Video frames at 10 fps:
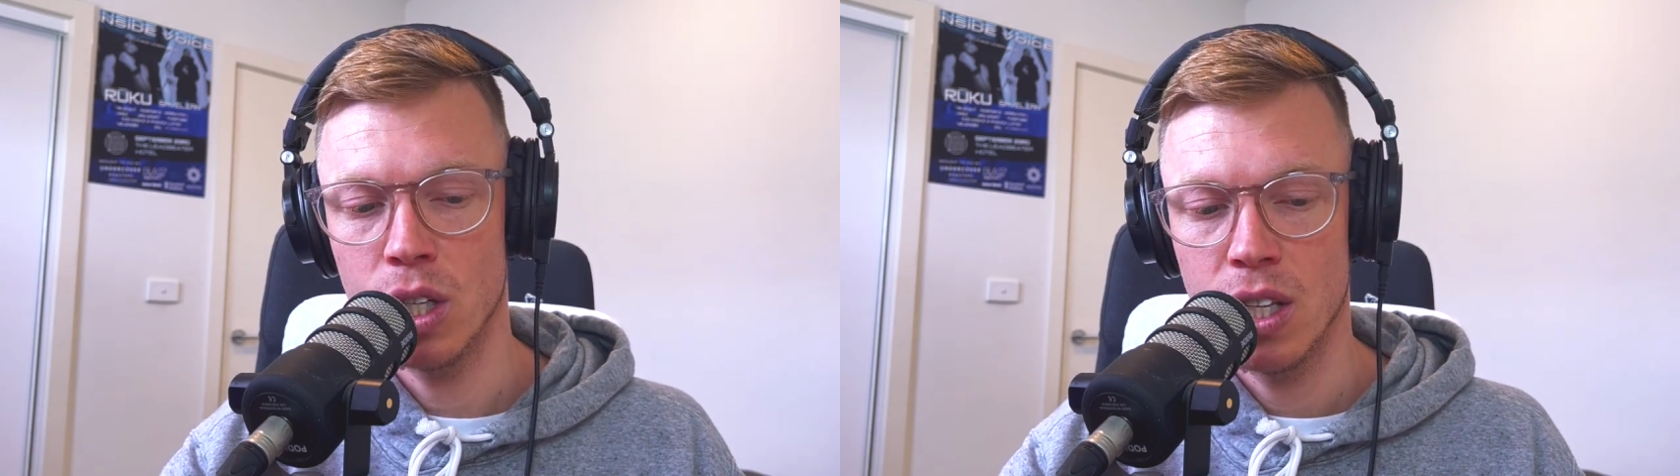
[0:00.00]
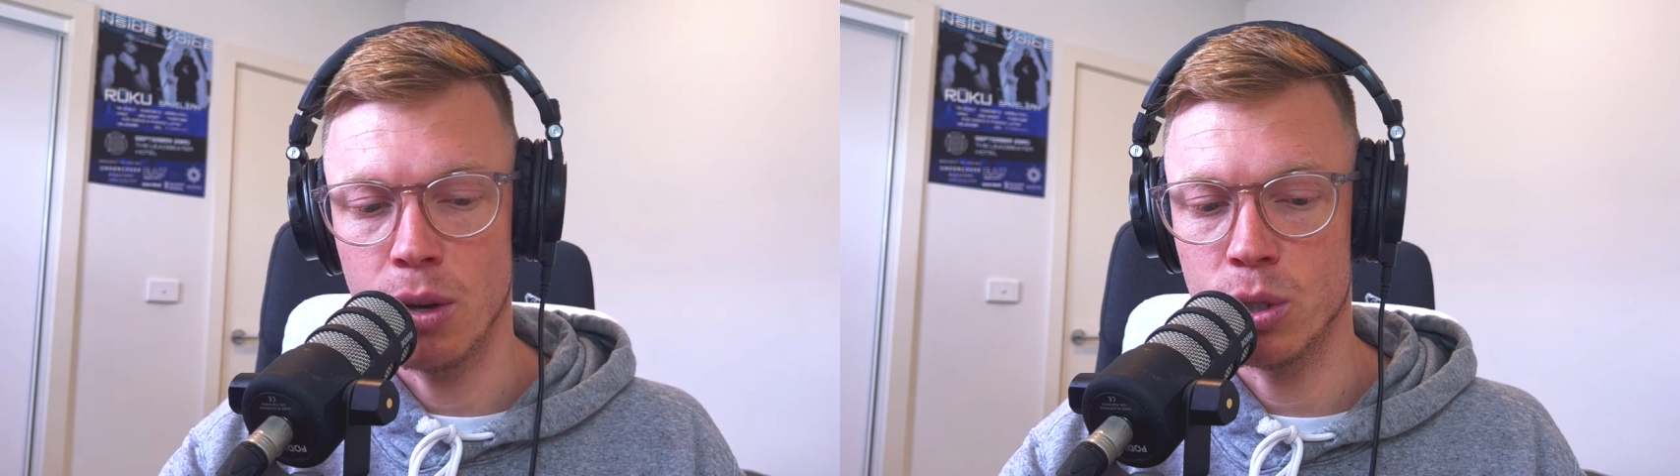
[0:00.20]

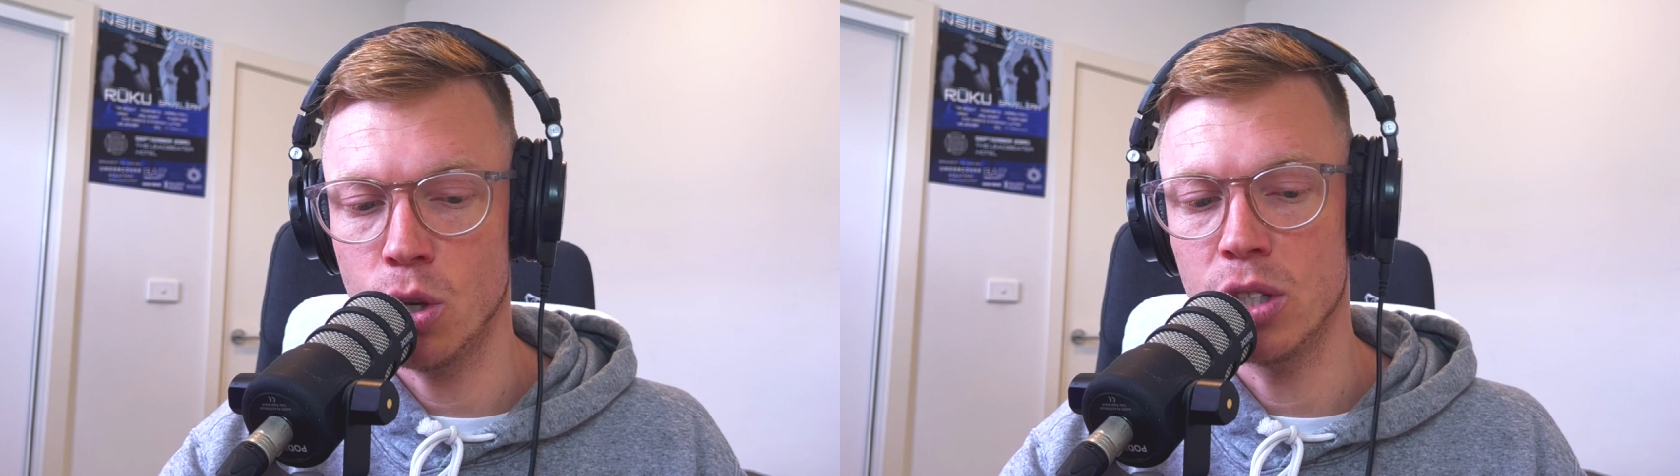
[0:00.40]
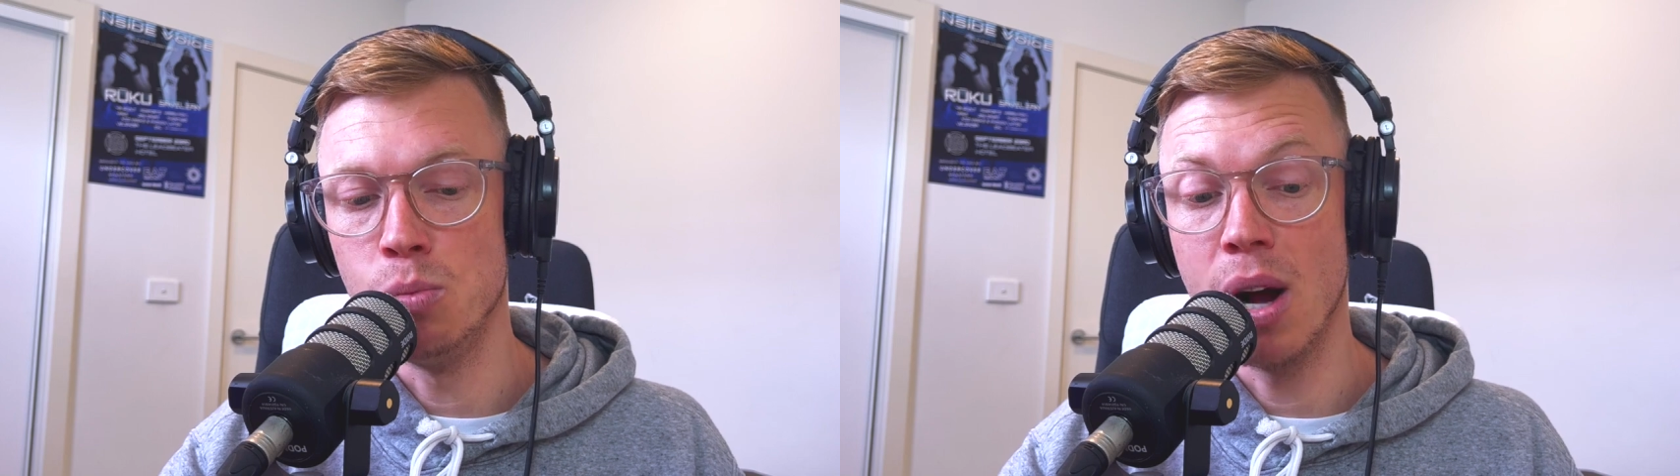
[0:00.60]
there is
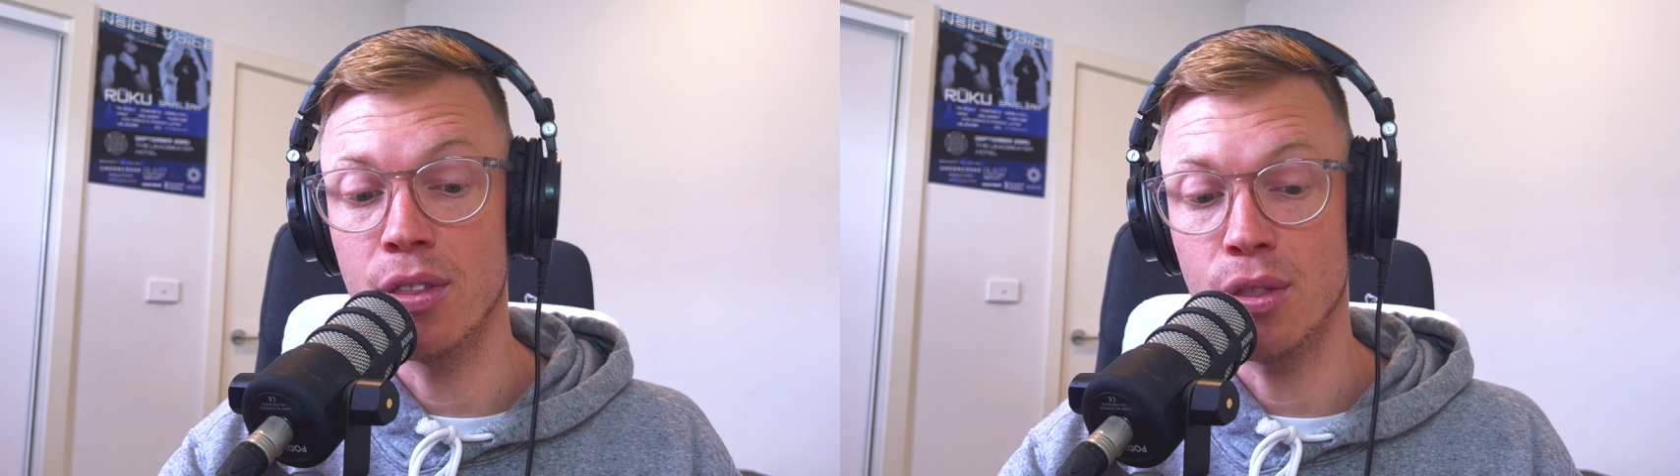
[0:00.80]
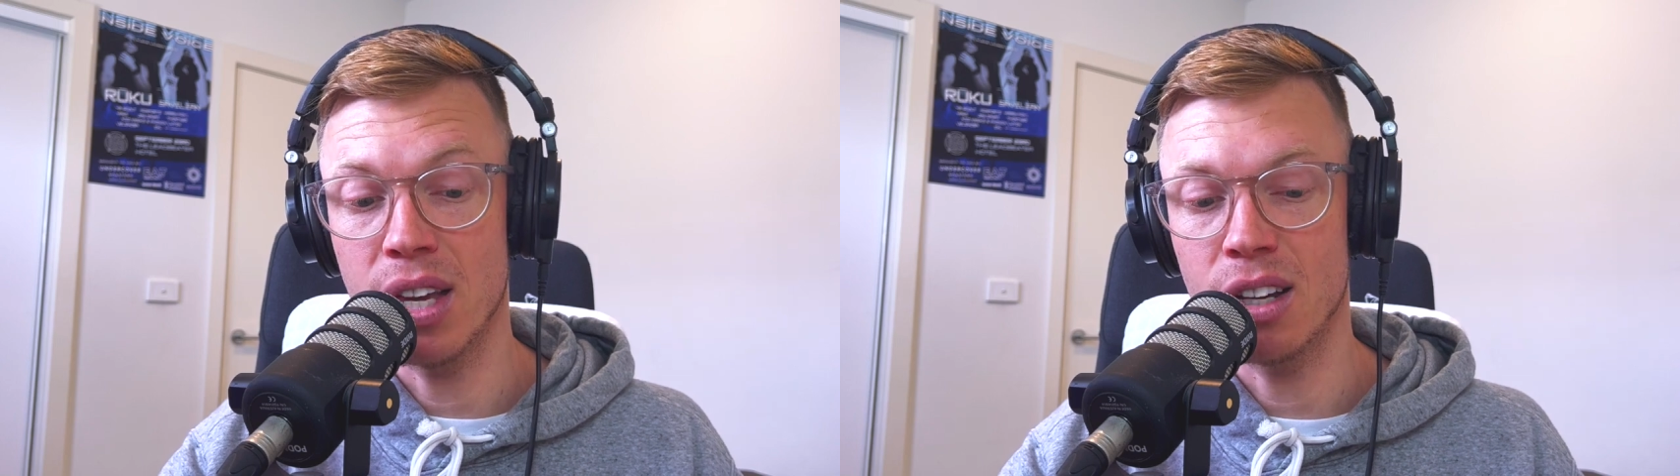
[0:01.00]
only one
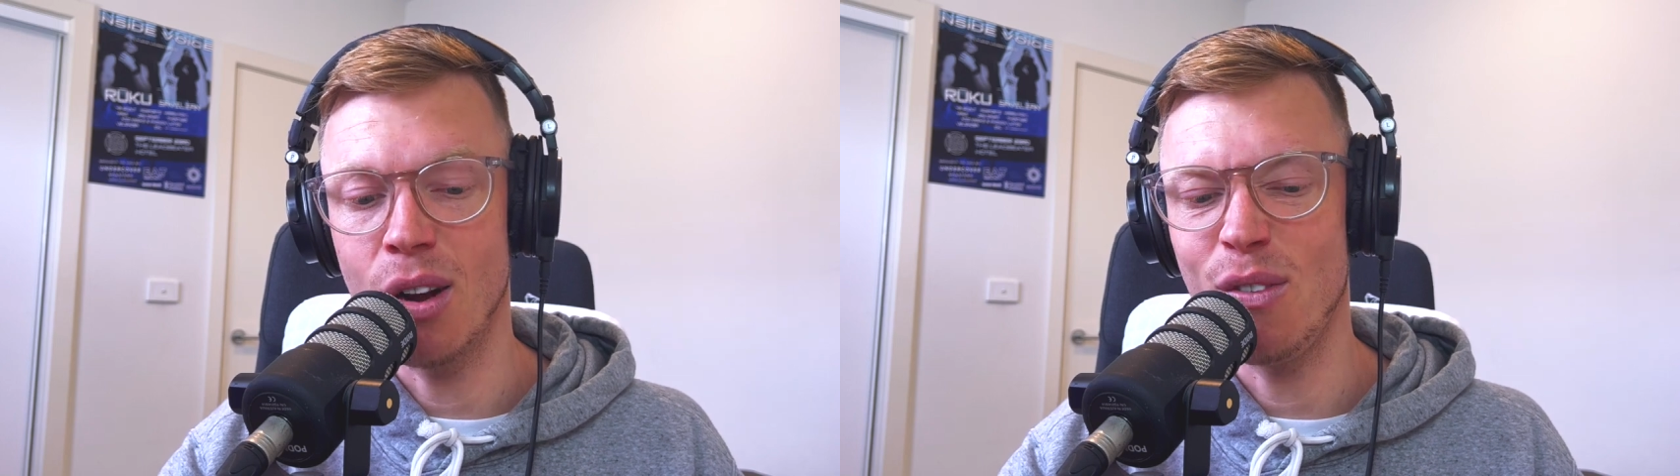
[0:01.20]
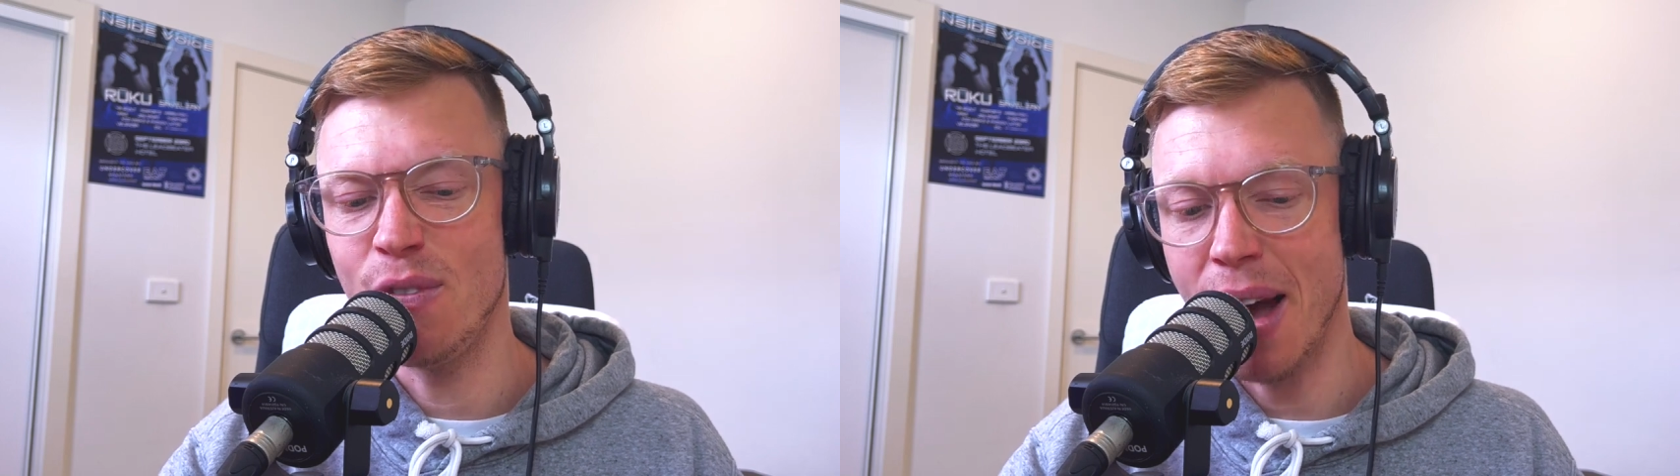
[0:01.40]
thing
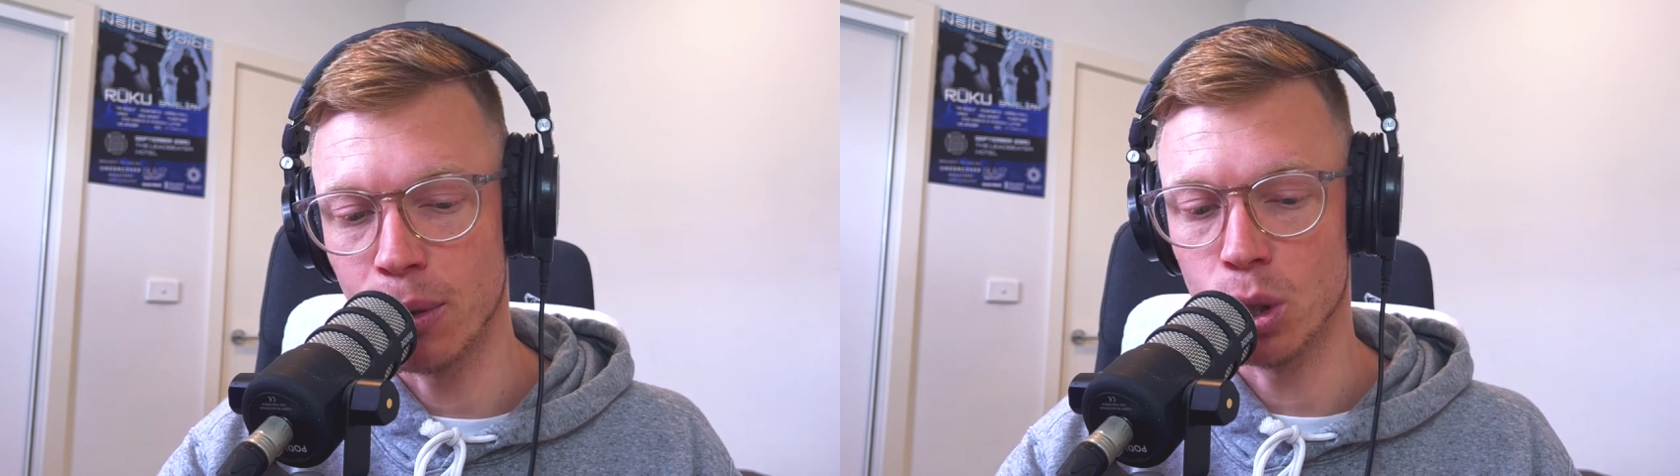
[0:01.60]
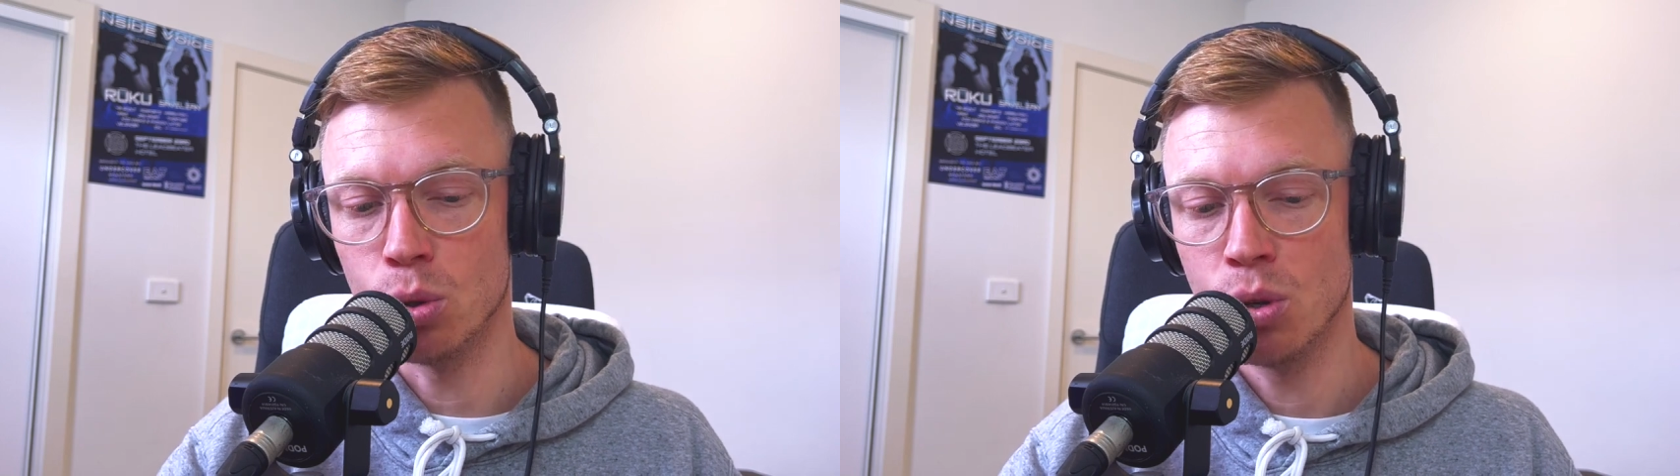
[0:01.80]
of
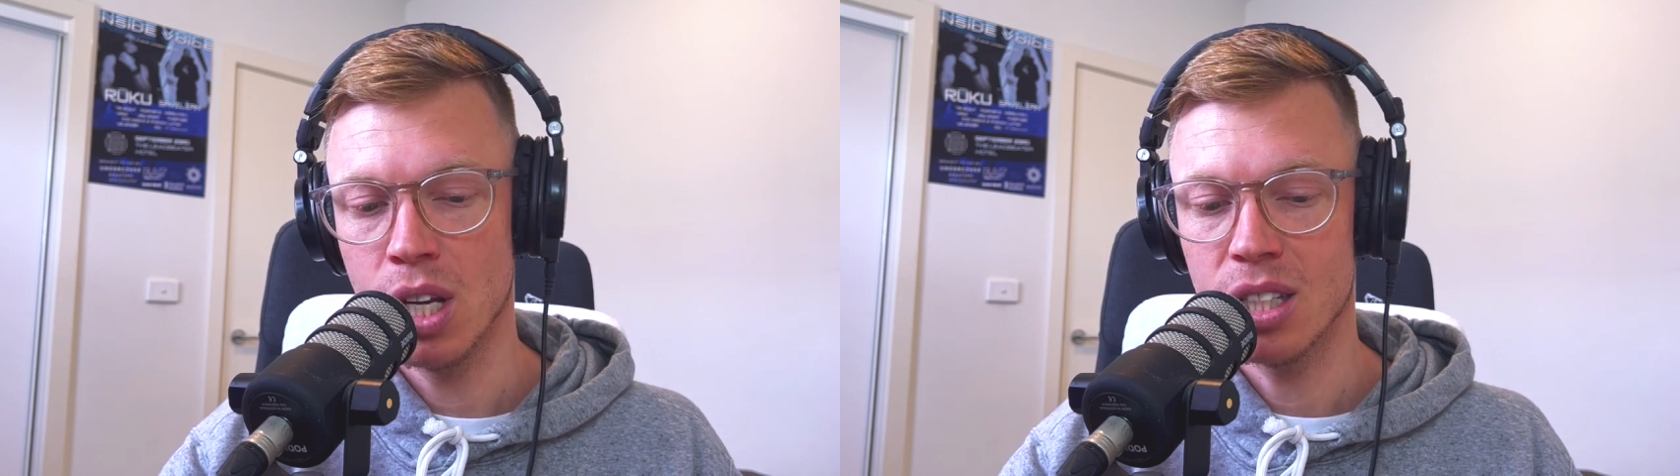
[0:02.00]
value